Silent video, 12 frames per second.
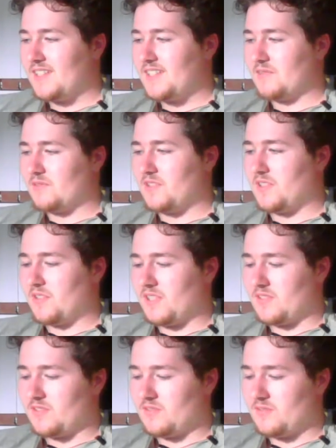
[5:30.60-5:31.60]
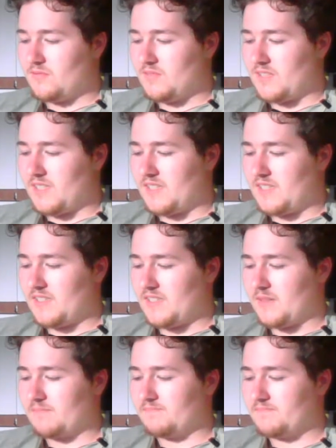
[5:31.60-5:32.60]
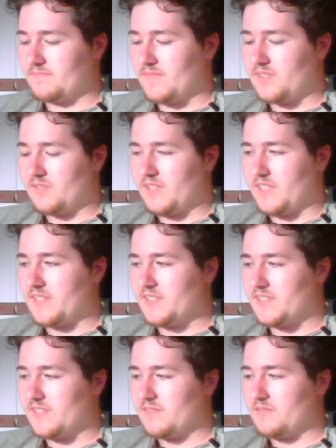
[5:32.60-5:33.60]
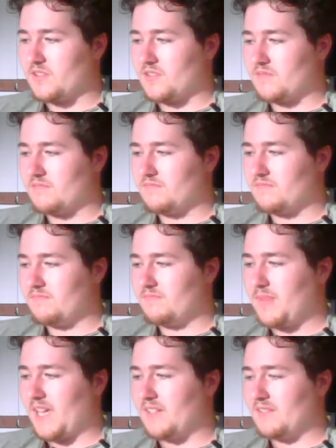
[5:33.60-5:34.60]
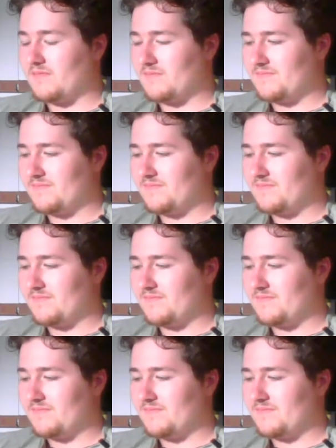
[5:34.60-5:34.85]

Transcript: There was nothing to the east. It was just pain.